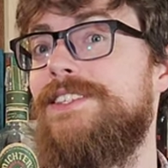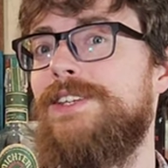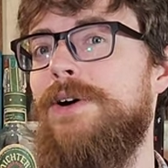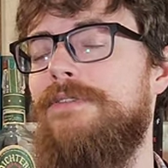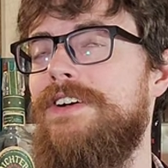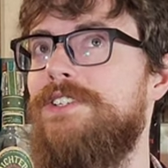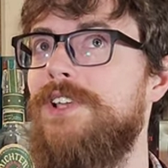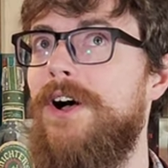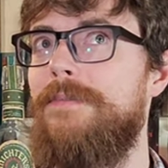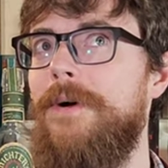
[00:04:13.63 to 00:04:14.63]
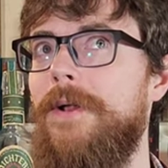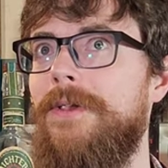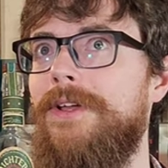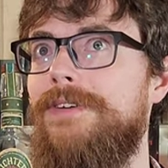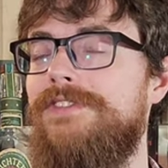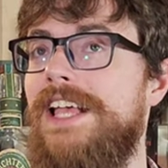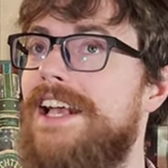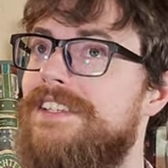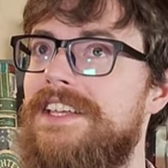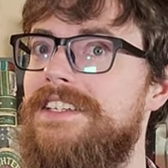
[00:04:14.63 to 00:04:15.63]
So if I saw a bottle of
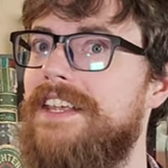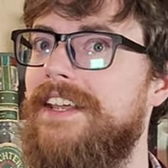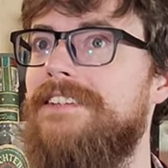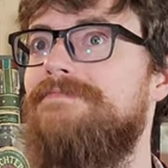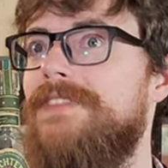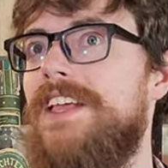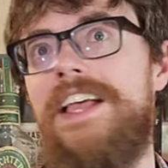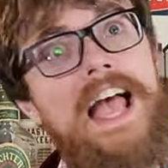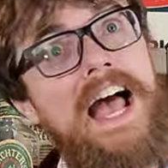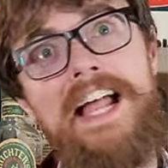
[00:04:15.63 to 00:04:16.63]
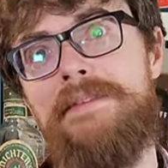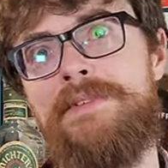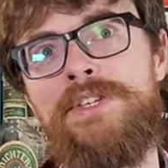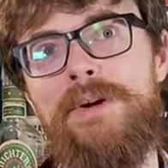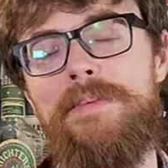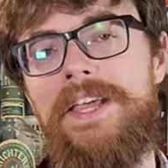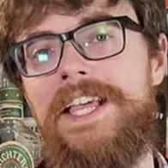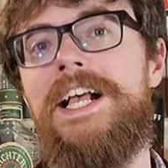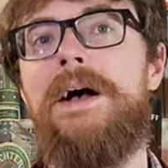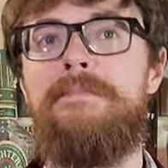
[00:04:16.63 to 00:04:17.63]
Saz 18 at
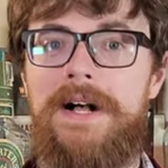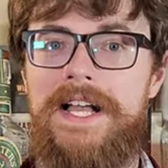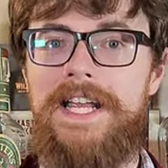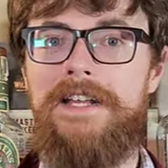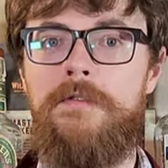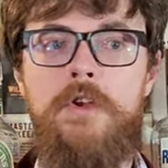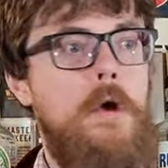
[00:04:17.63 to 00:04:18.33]
MSRP, I'm buying it.